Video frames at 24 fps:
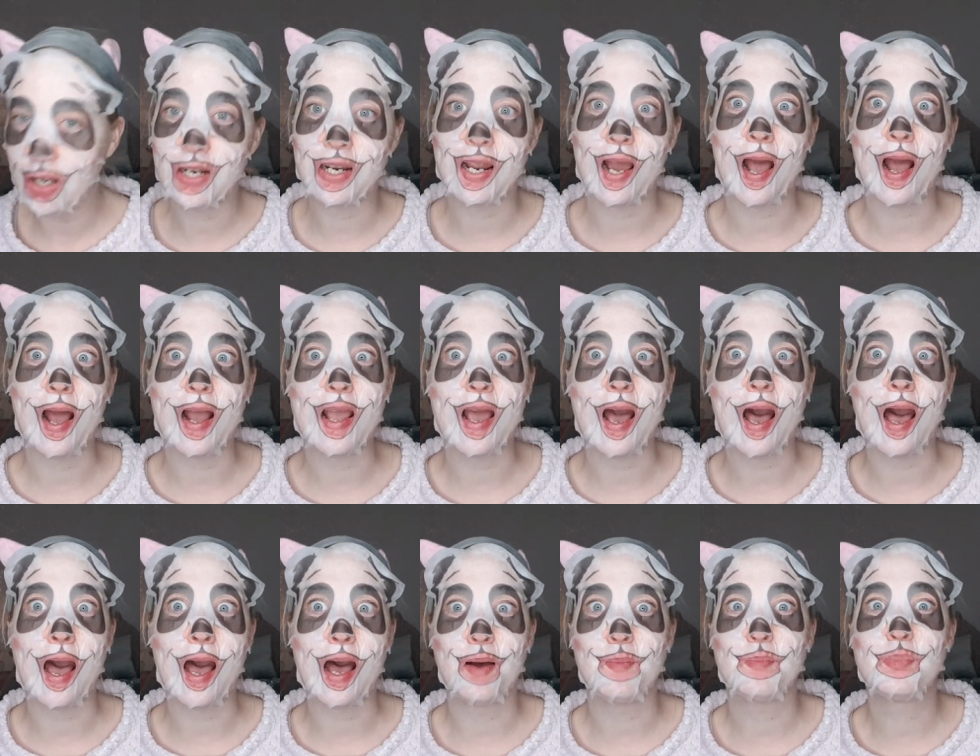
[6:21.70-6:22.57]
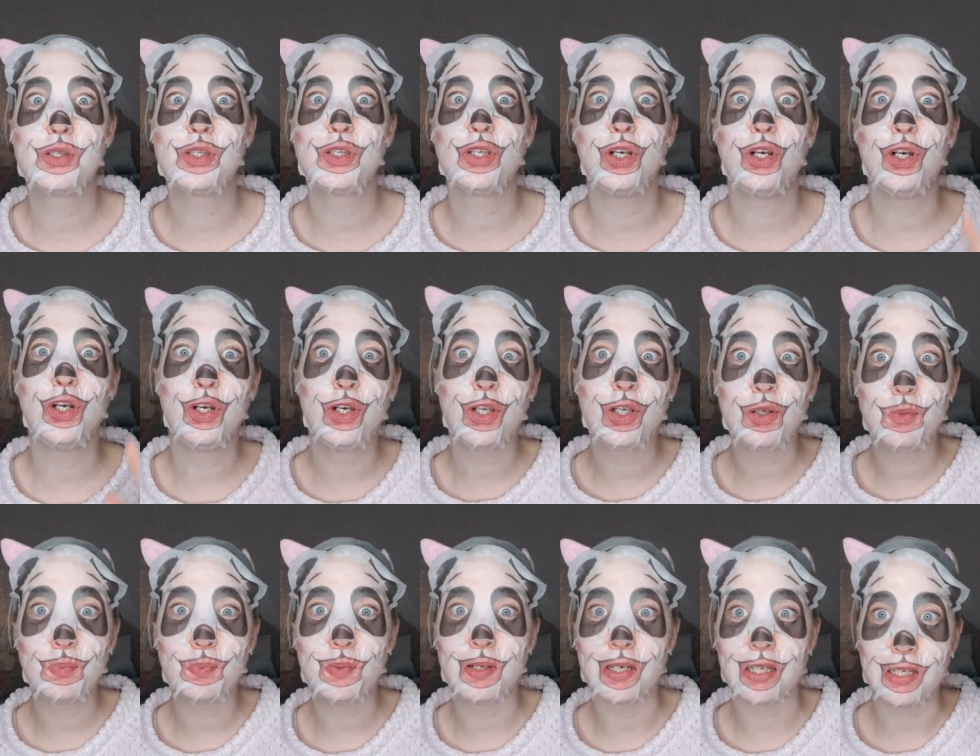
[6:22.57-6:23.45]
and I
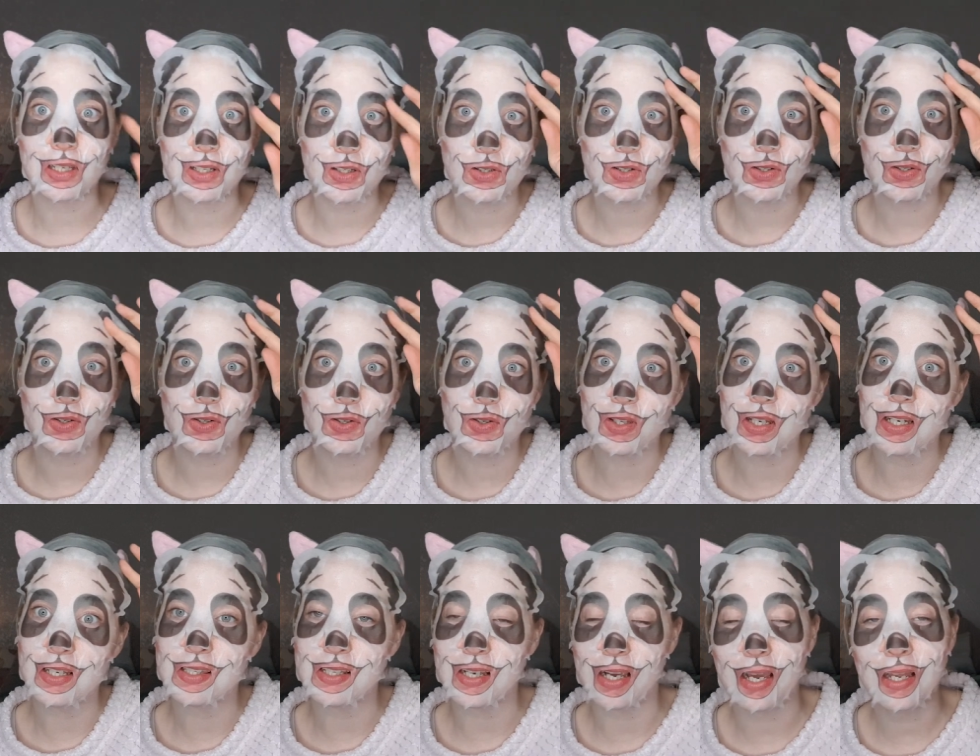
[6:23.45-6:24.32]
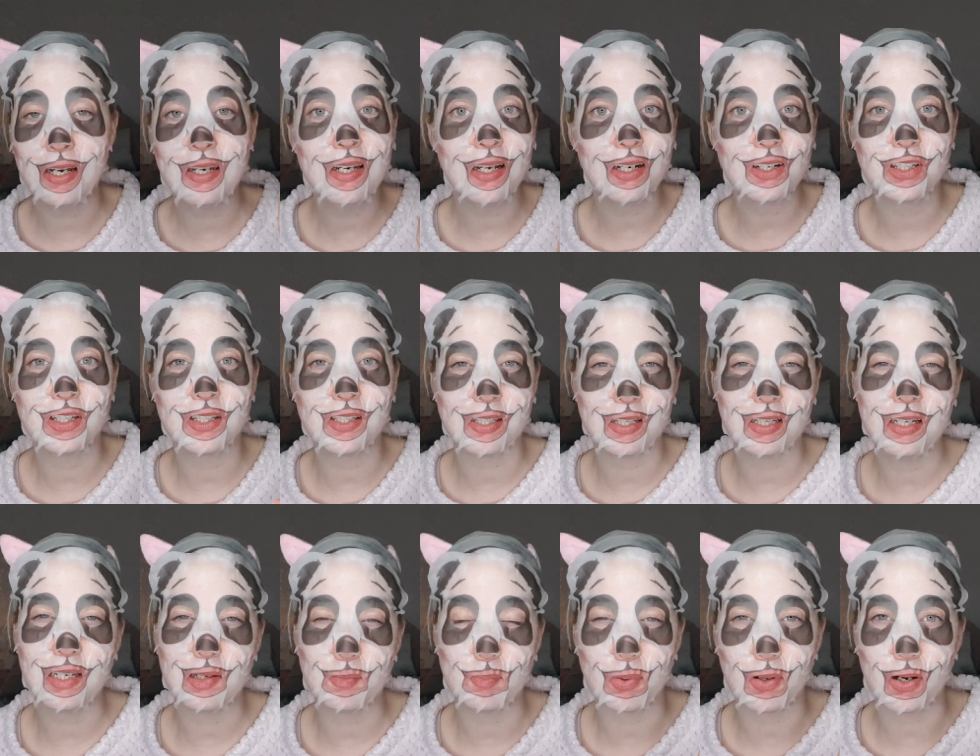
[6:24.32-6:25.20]
absolutely adore this, I hadn't actually seen
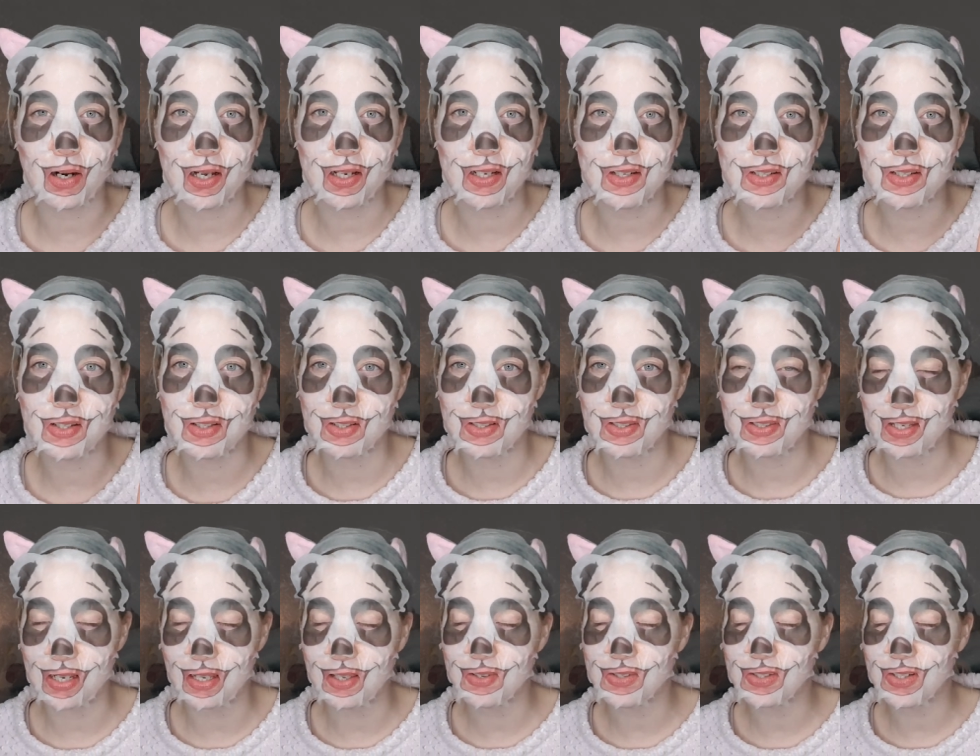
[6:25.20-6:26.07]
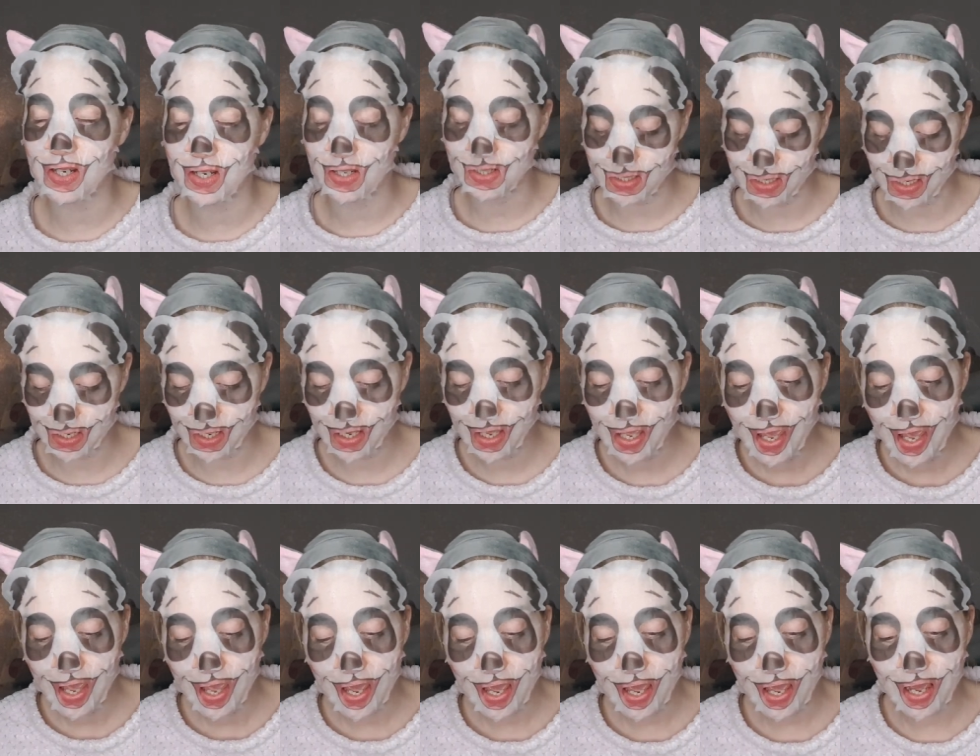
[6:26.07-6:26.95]
it prior to the sale starting,
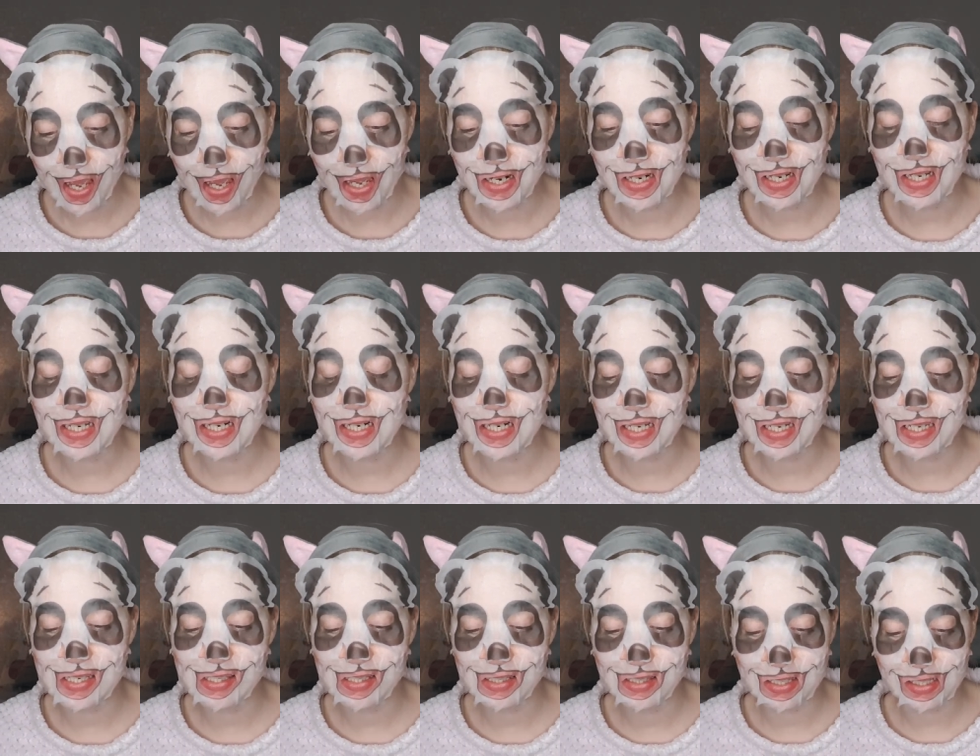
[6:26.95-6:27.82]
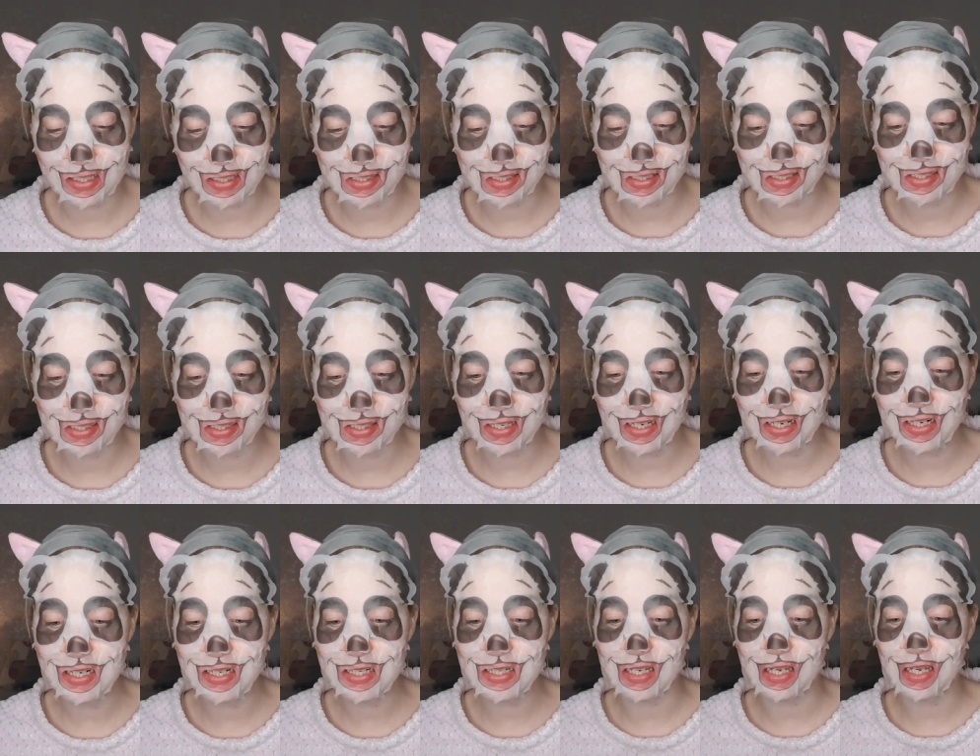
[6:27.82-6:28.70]
and it is this
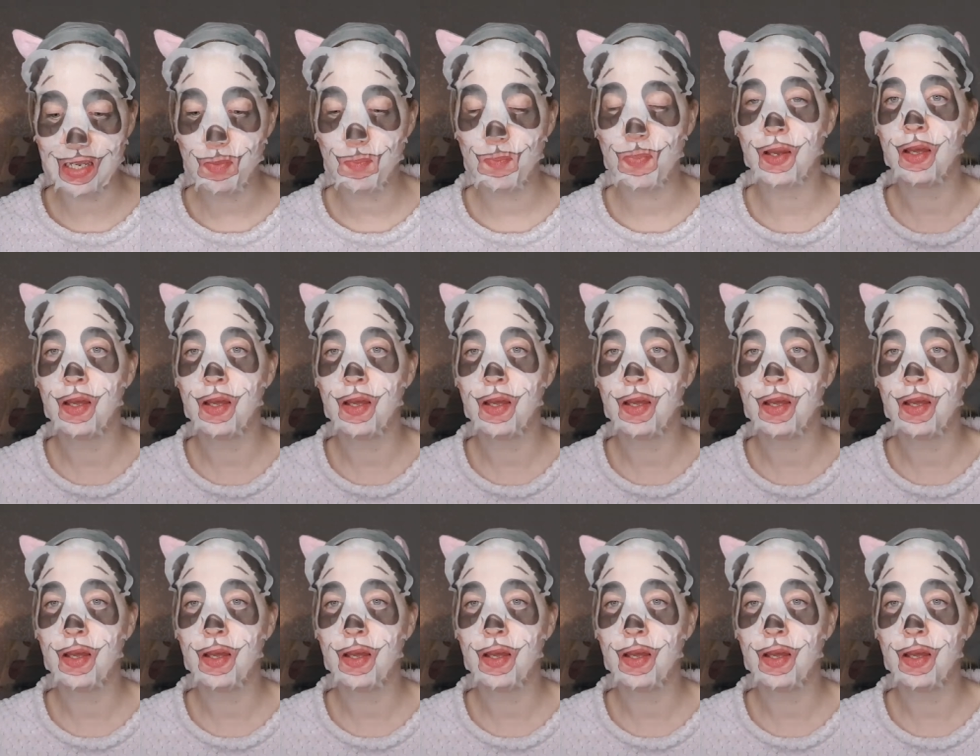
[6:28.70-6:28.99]
Skinny Dip